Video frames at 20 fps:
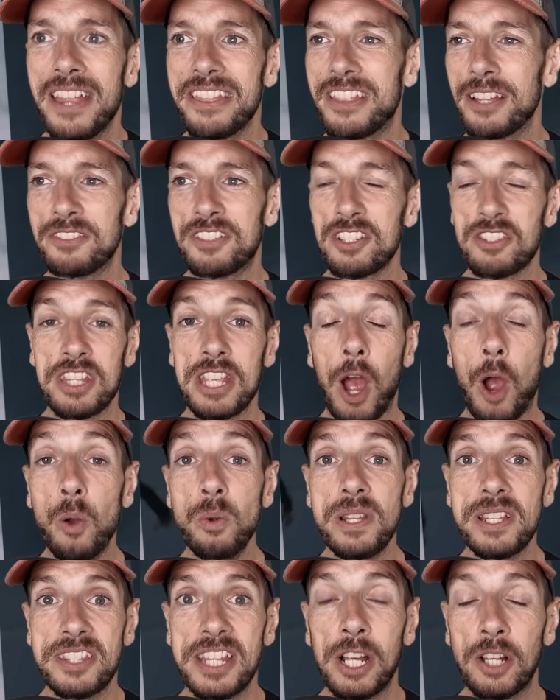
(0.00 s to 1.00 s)
just, the
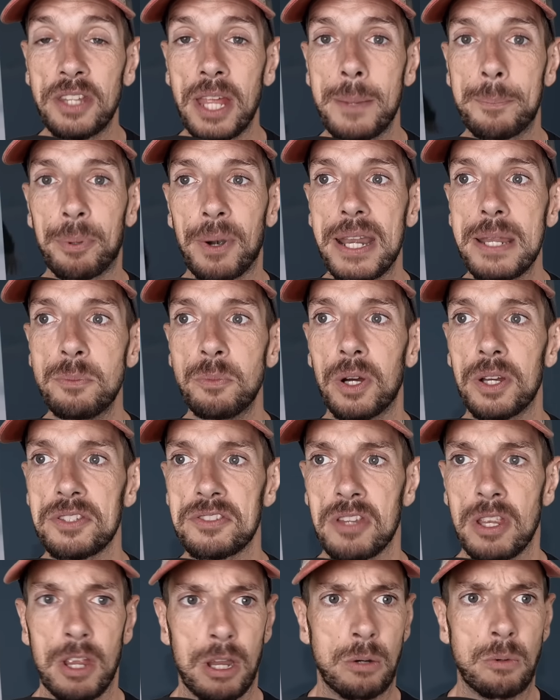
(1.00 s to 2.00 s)
only thing on their brain was,